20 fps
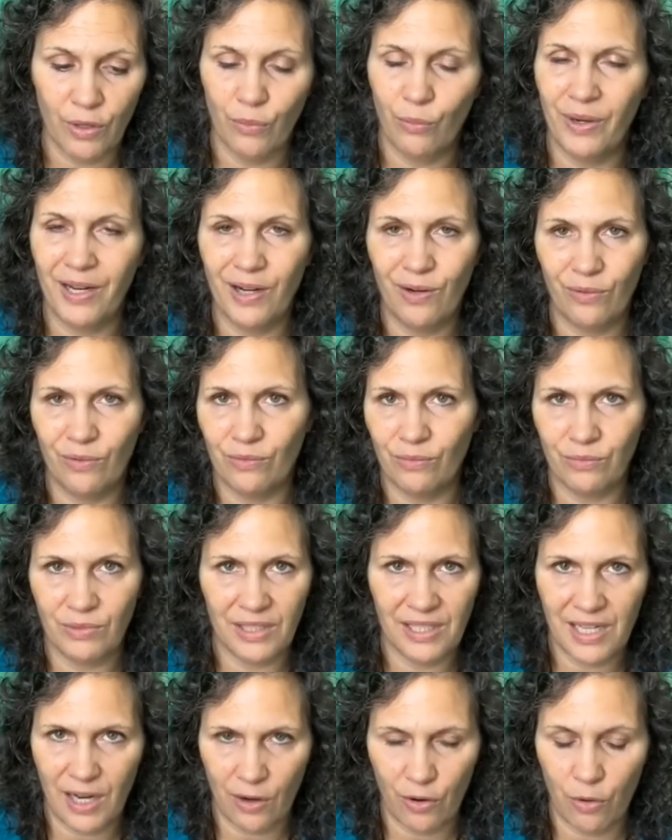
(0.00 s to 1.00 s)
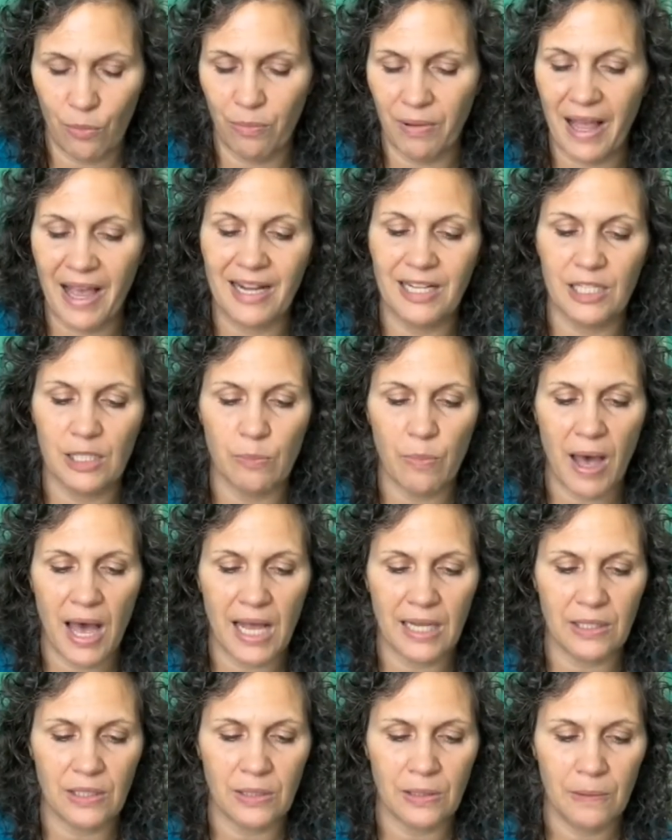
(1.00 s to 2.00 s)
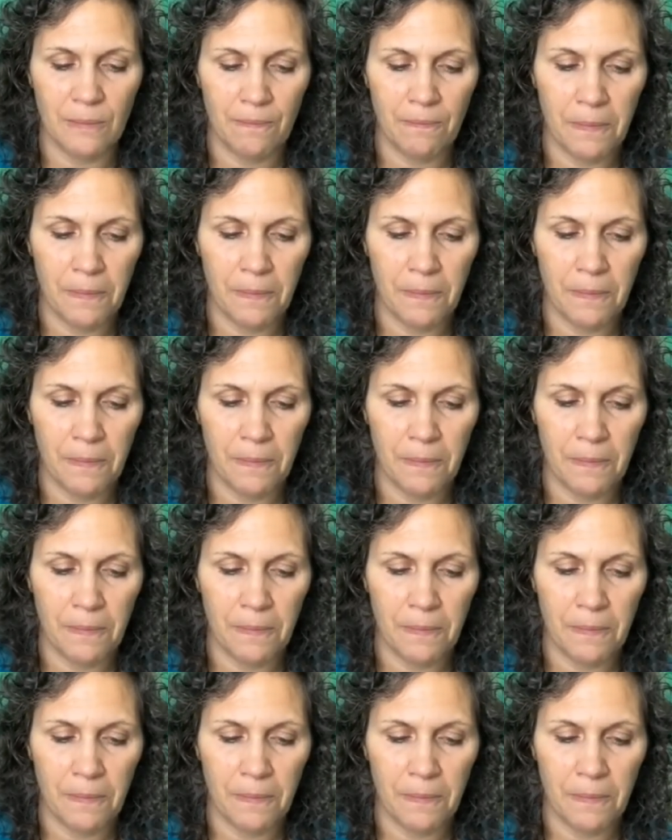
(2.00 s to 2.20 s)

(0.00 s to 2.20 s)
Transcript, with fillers: we don't see our own blind spots.